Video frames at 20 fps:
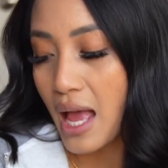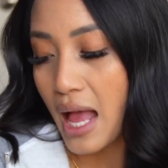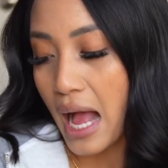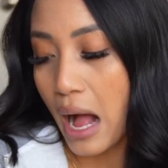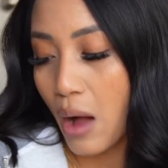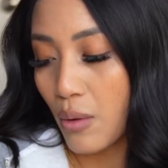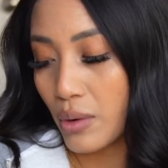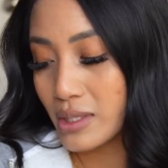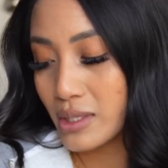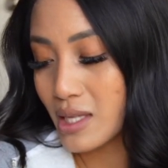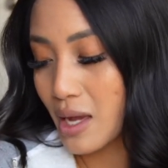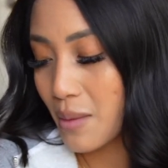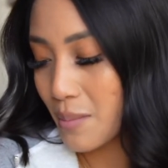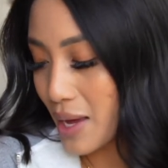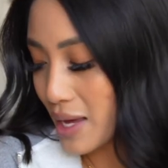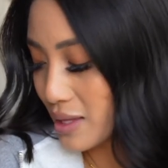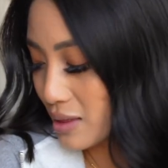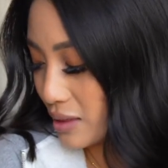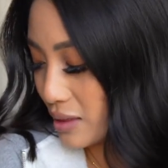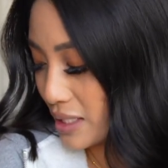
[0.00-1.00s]
I would say
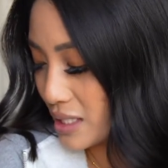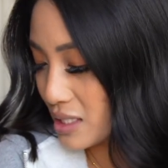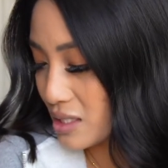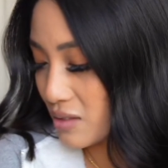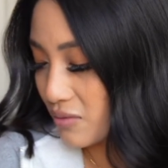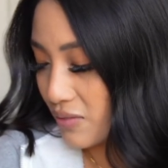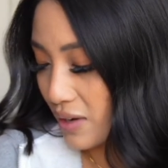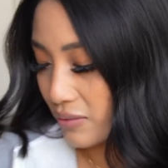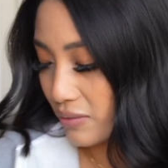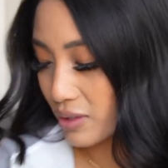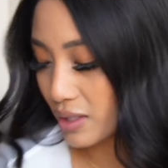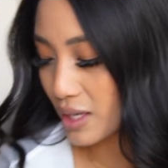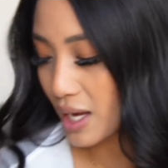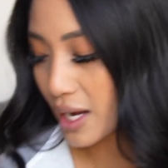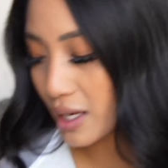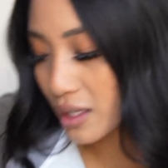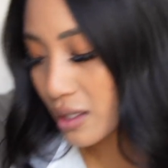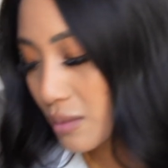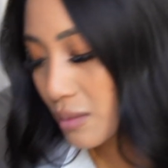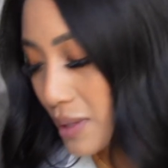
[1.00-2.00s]
my least favorite
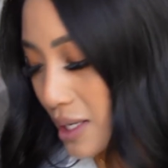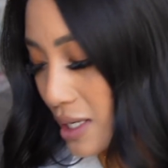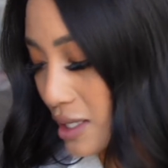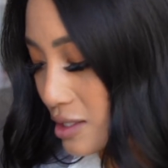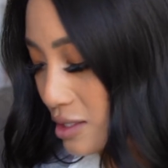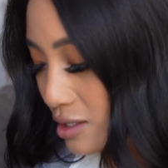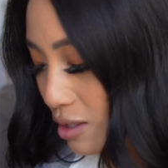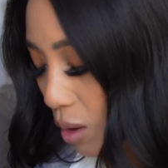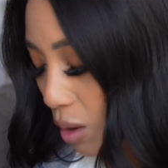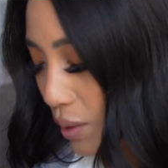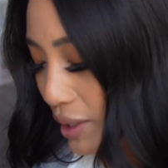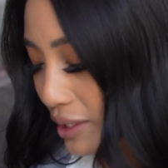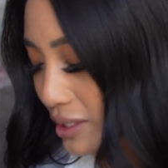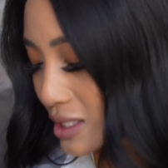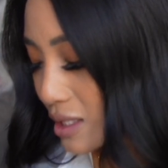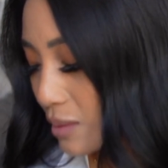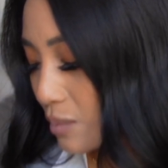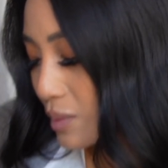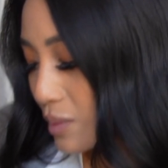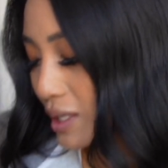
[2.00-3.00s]
item is going
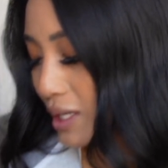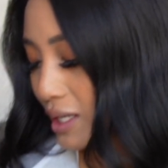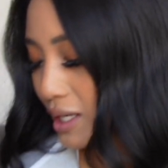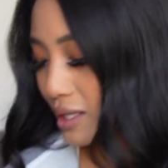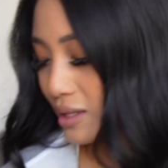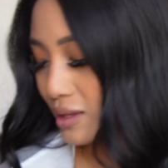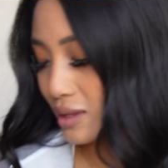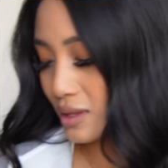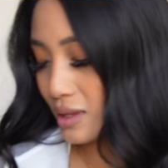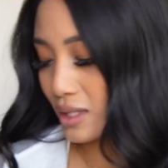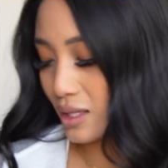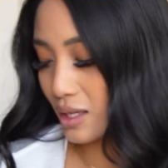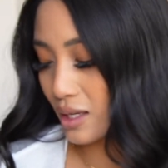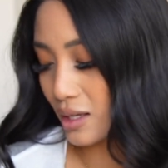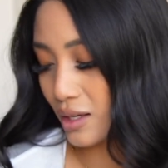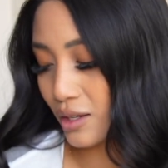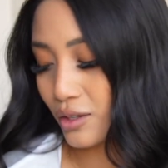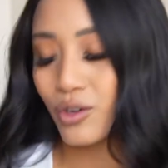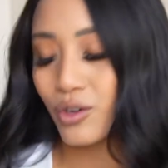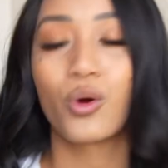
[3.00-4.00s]
to be
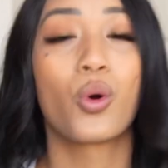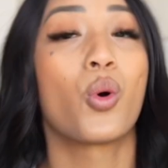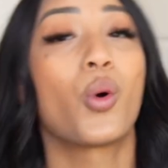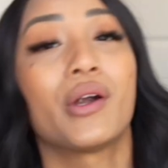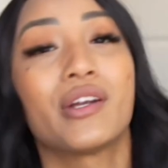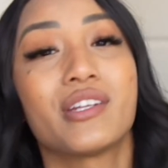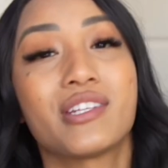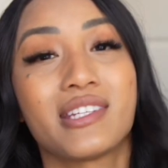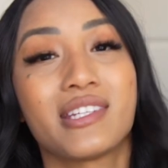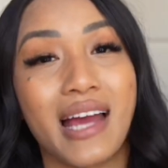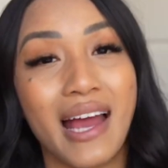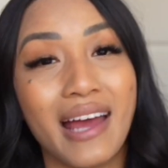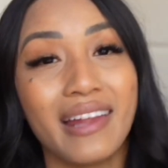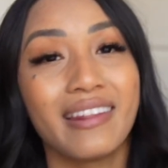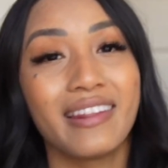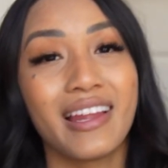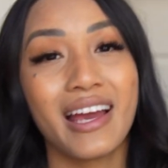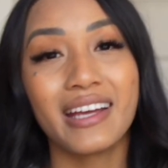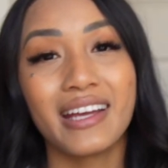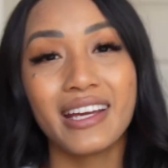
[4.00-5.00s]
the corset
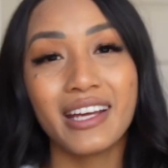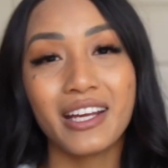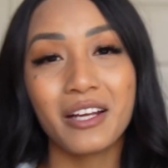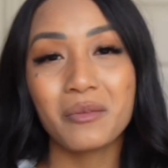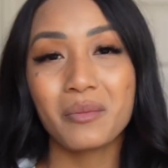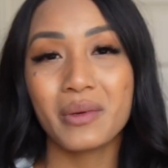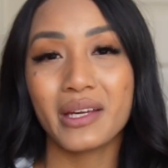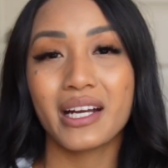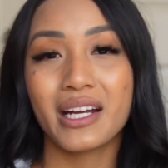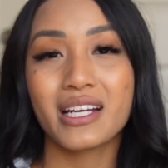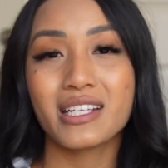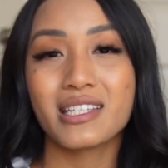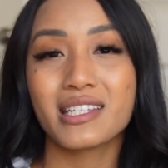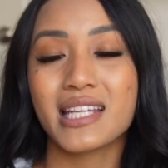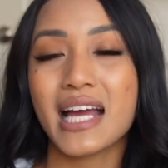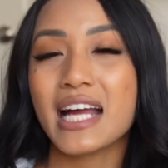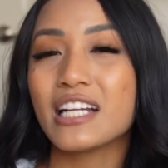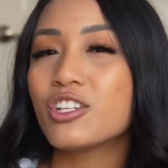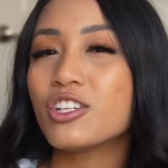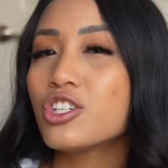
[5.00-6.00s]
legging because
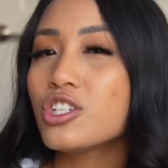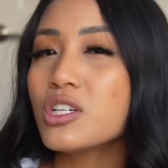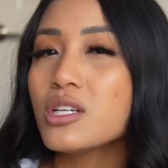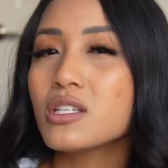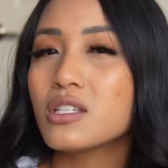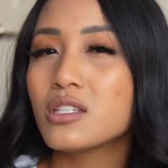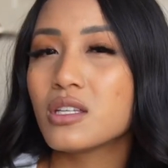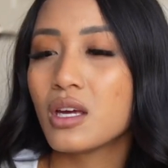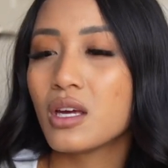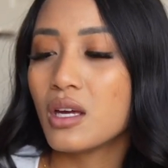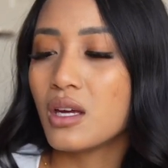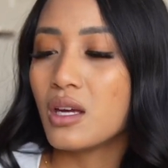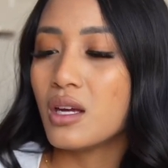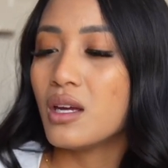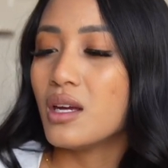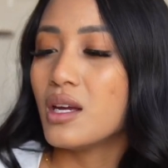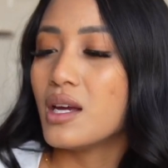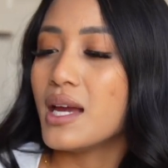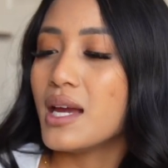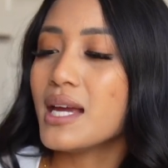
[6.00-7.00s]
that's just
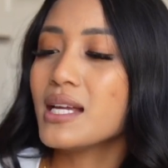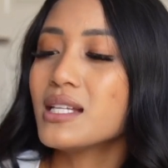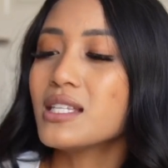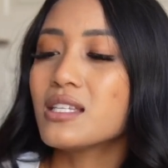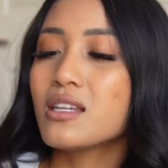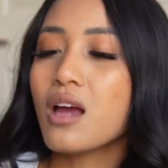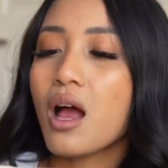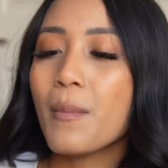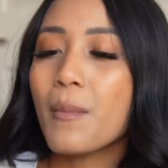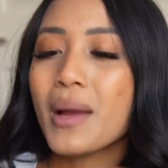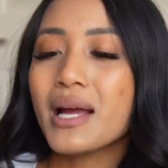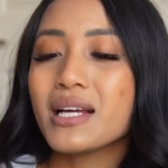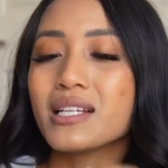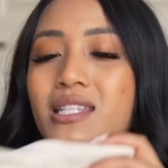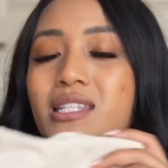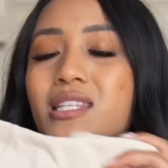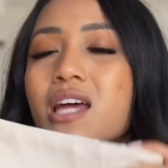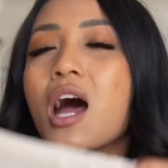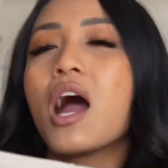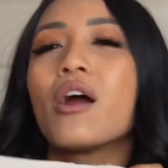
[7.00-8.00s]
it's not my
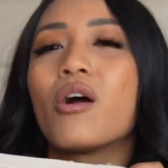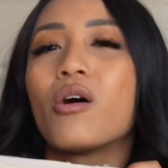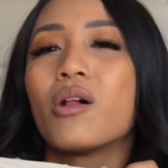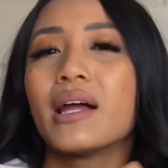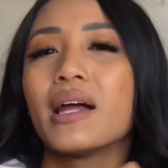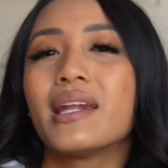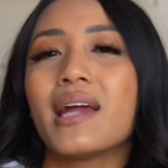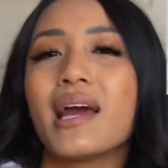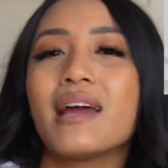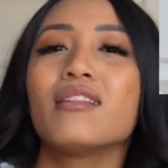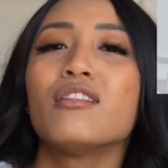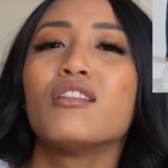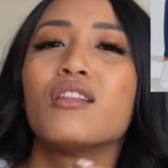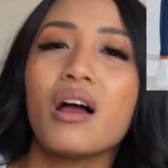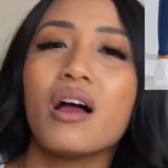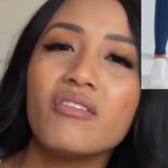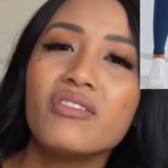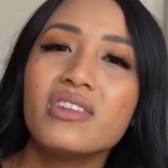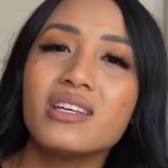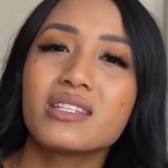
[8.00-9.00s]
style and I
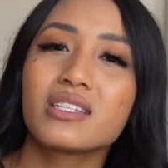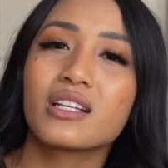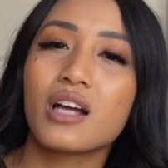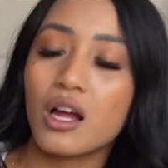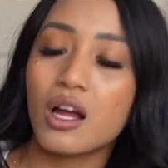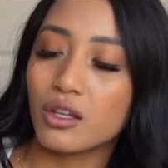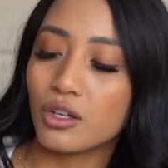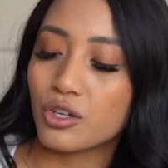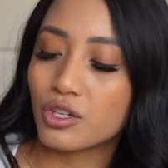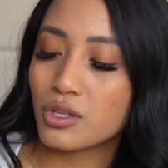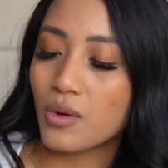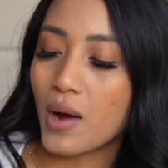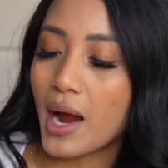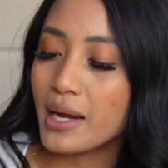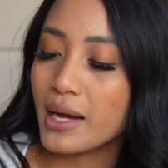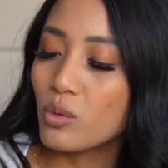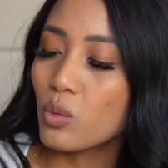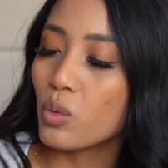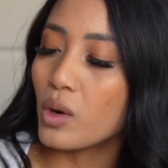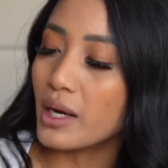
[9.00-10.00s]
love this color so
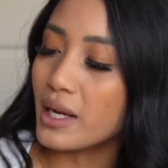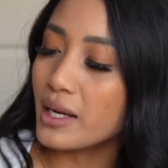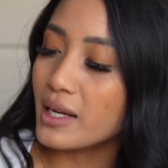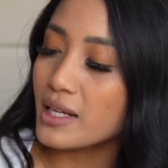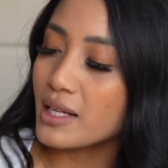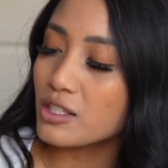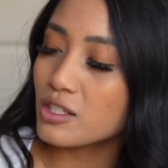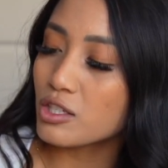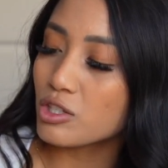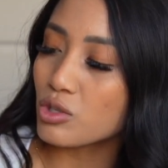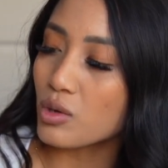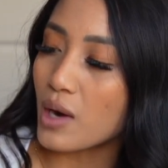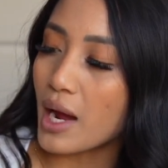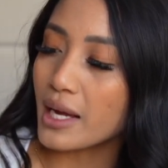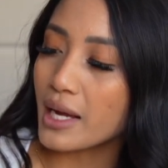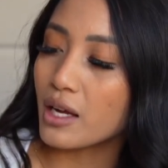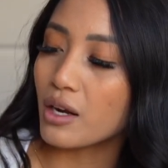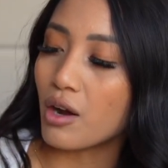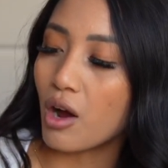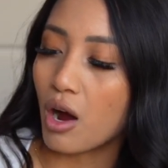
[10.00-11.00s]
I wanted it to try
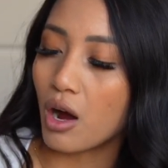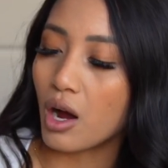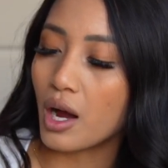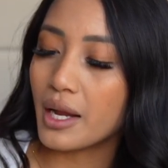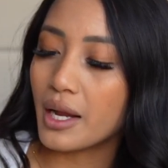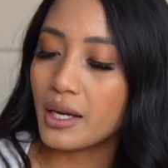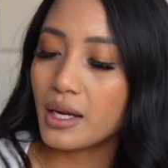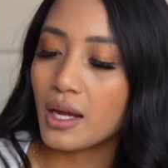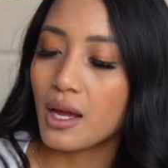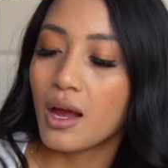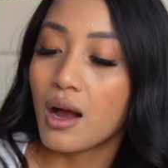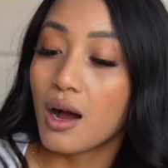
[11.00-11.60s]
it on.